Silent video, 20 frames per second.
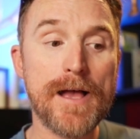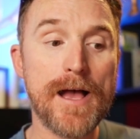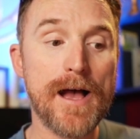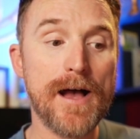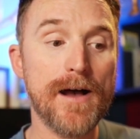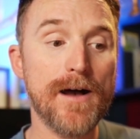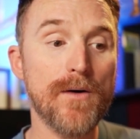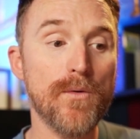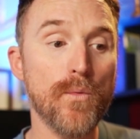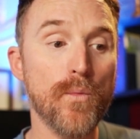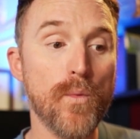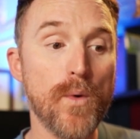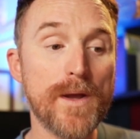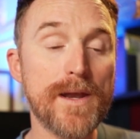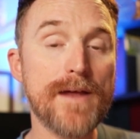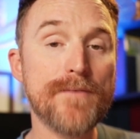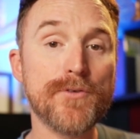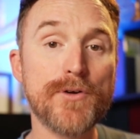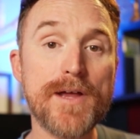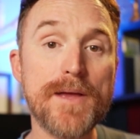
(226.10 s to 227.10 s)

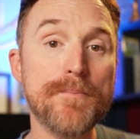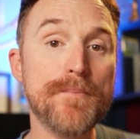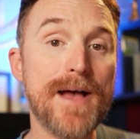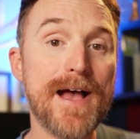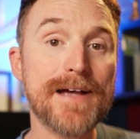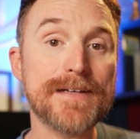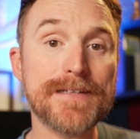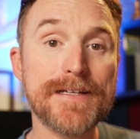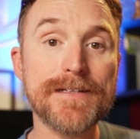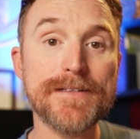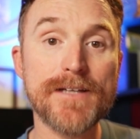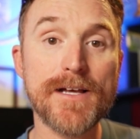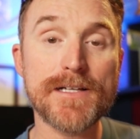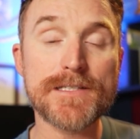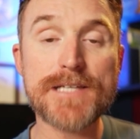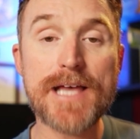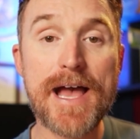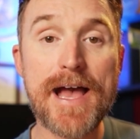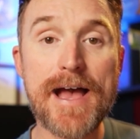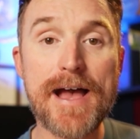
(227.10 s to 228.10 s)
whatever impact it
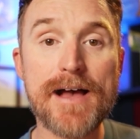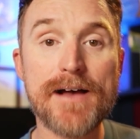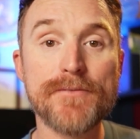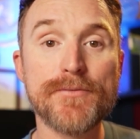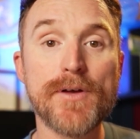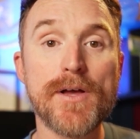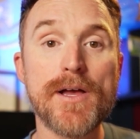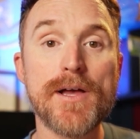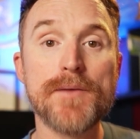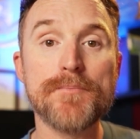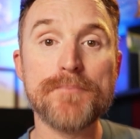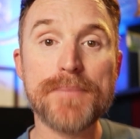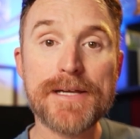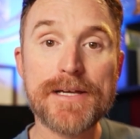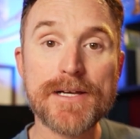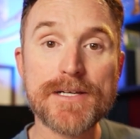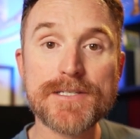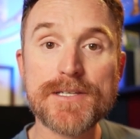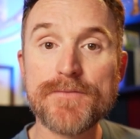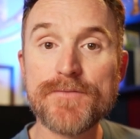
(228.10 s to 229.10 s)
does have
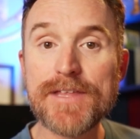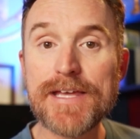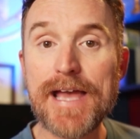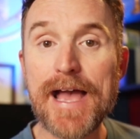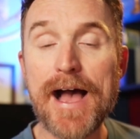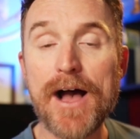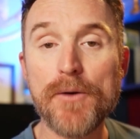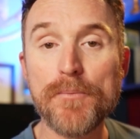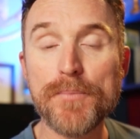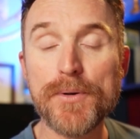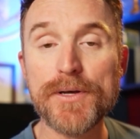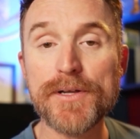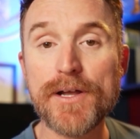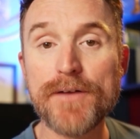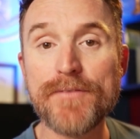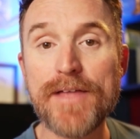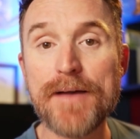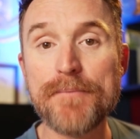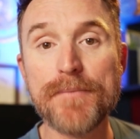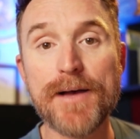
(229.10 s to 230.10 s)
because of the output
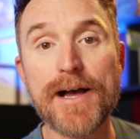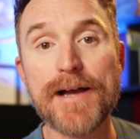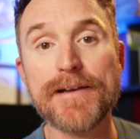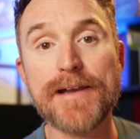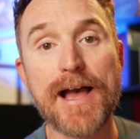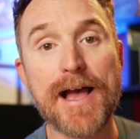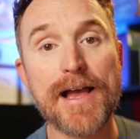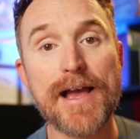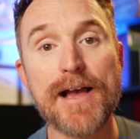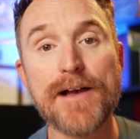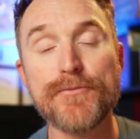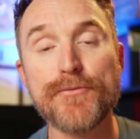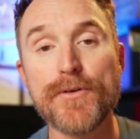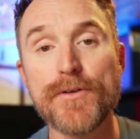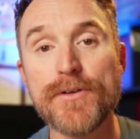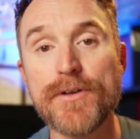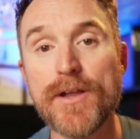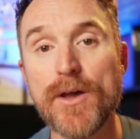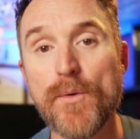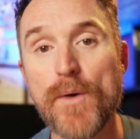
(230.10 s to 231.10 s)
of that mine. I have
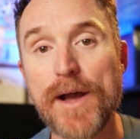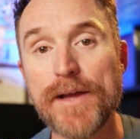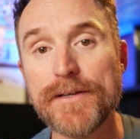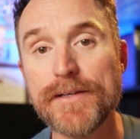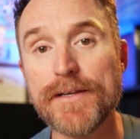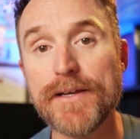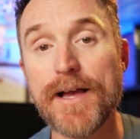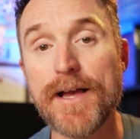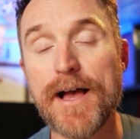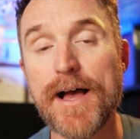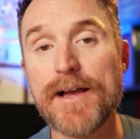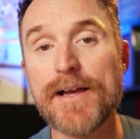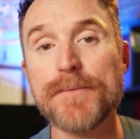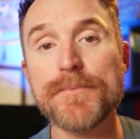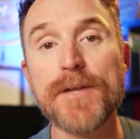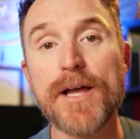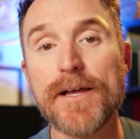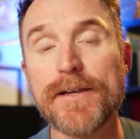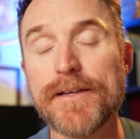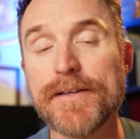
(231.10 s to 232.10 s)
no idea. I
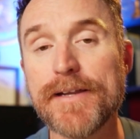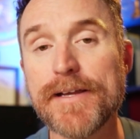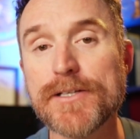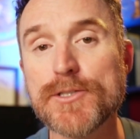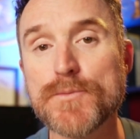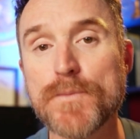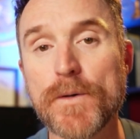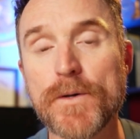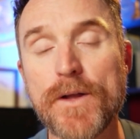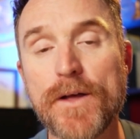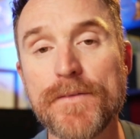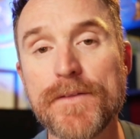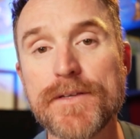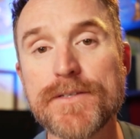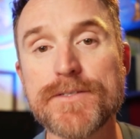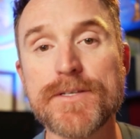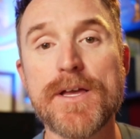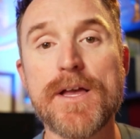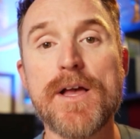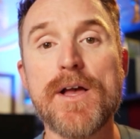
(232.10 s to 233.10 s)
am not an expert on
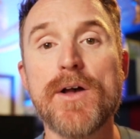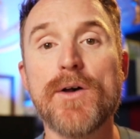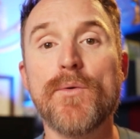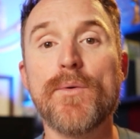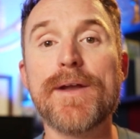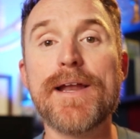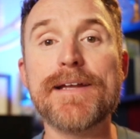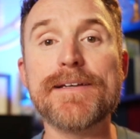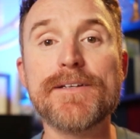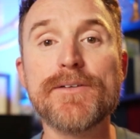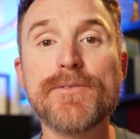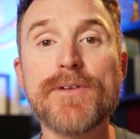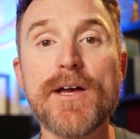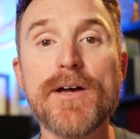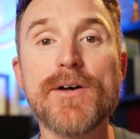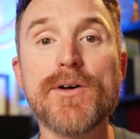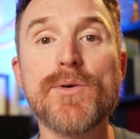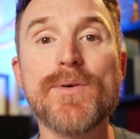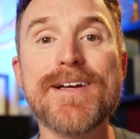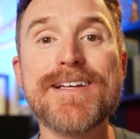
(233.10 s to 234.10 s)
this. What I do
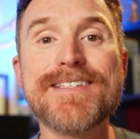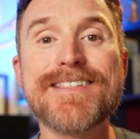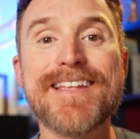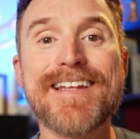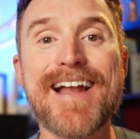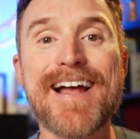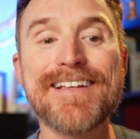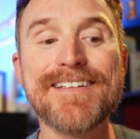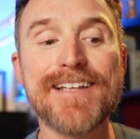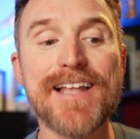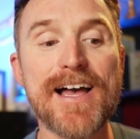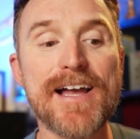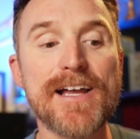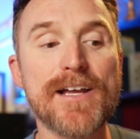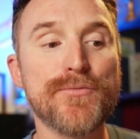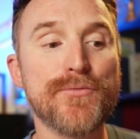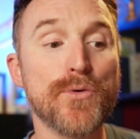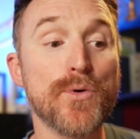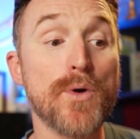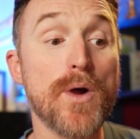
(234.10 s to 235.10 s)
know is that I
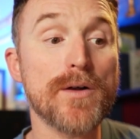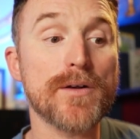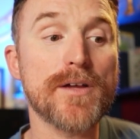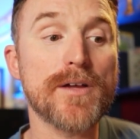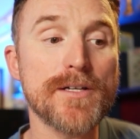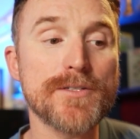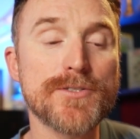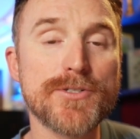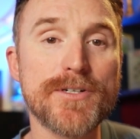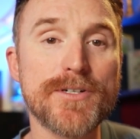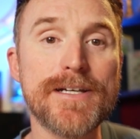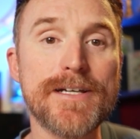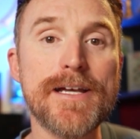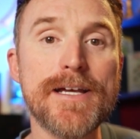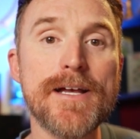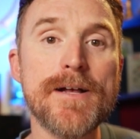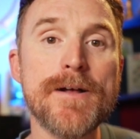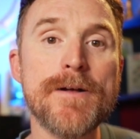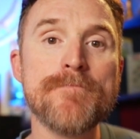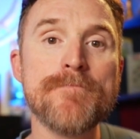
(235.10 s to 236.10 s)
like for our
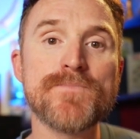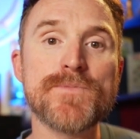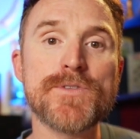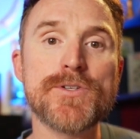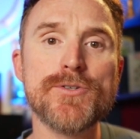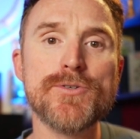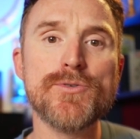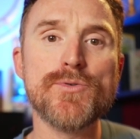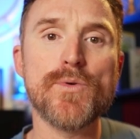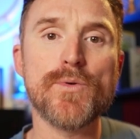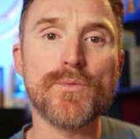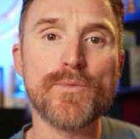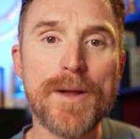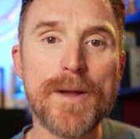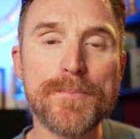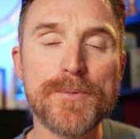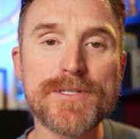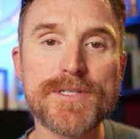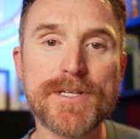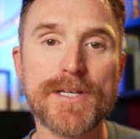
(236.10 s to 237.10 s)
country to
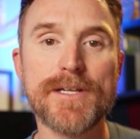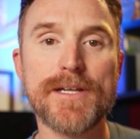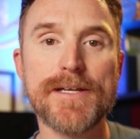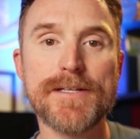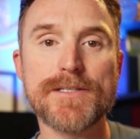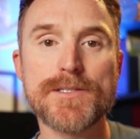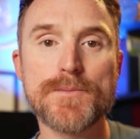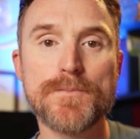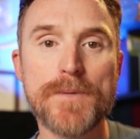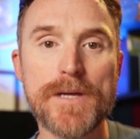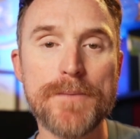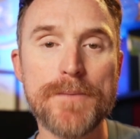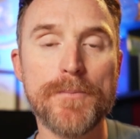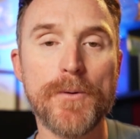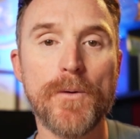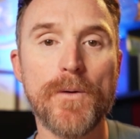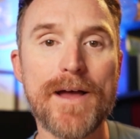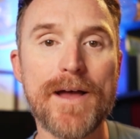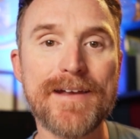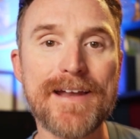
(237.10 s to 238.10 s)
represent its
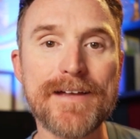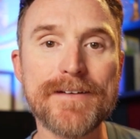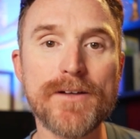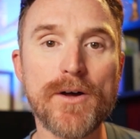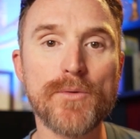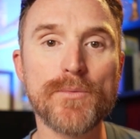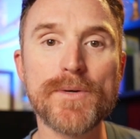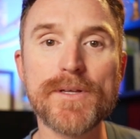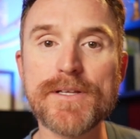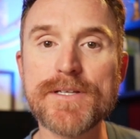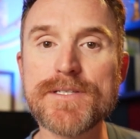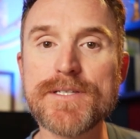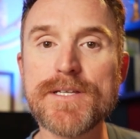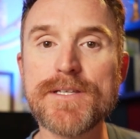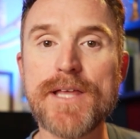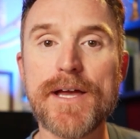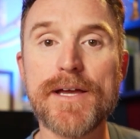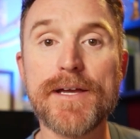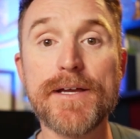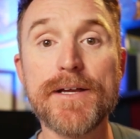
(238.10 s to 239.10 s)
people, and I don't really
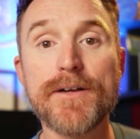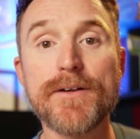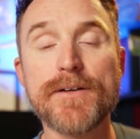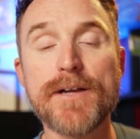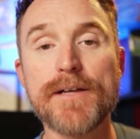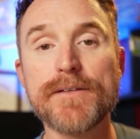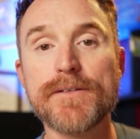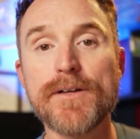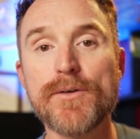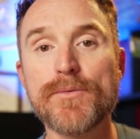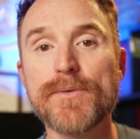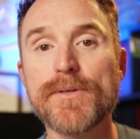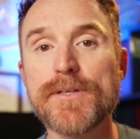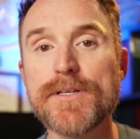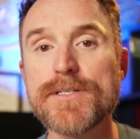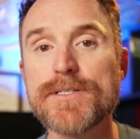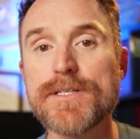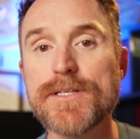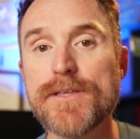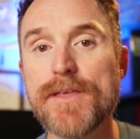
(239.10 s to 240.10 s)
see that here, and I don't
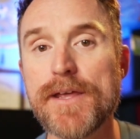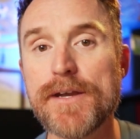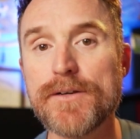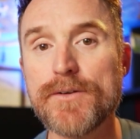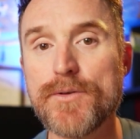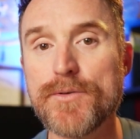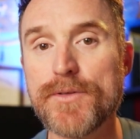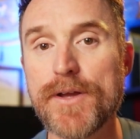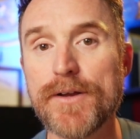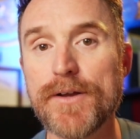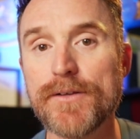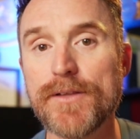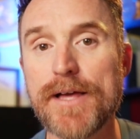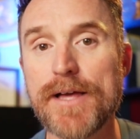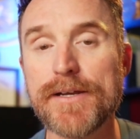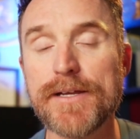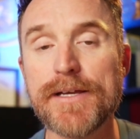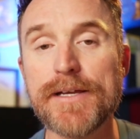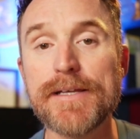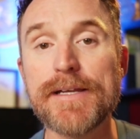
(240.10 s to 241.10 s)
really see that in North
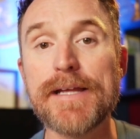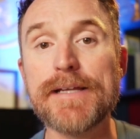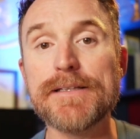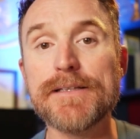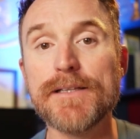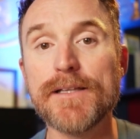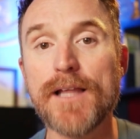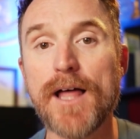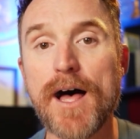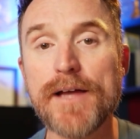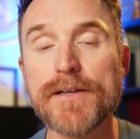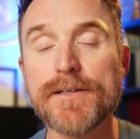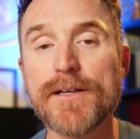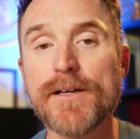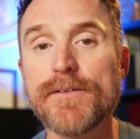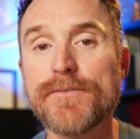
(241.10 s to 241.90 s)
Carolina in a lot